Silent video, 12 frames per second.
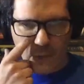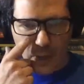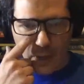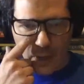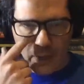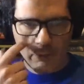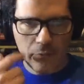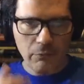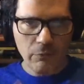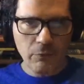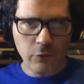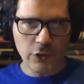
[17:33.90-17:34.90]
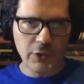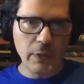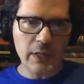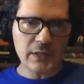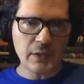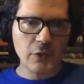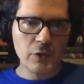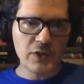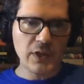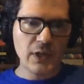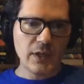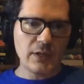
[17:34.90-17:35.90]
for the
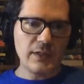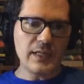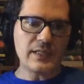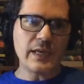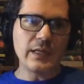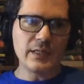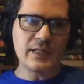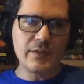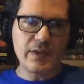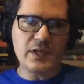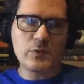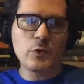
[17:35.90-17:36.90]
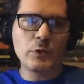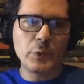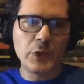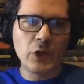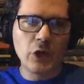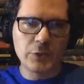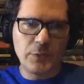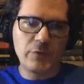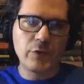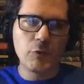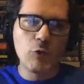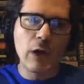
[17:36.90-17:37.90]
masternodes. Just say, listen, this is what we got
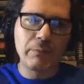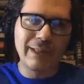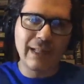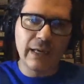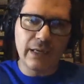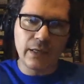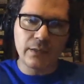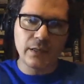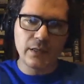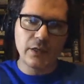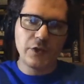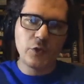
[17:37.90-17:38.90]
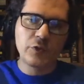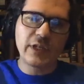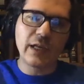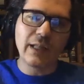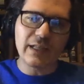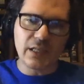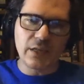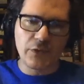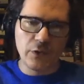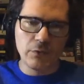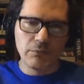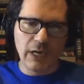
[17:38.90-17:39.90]
before we apply it. You tell us if
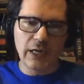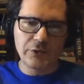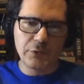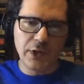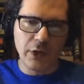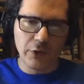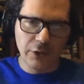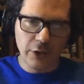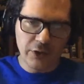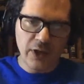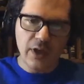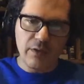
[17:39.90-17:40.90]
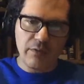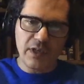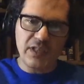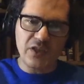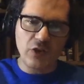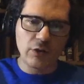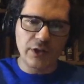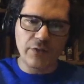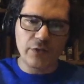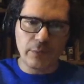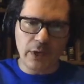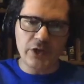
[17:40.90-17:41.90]
you agree or not. This is all the
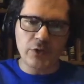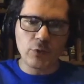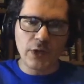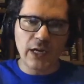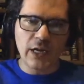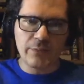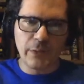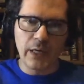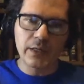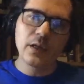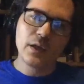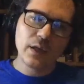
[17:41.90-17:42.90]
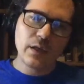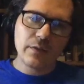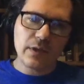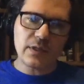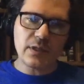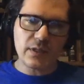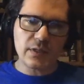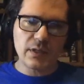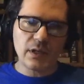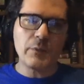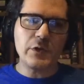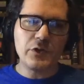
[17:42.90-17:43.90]
information we have, but this is,
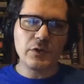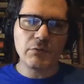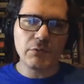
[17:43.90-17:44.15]
we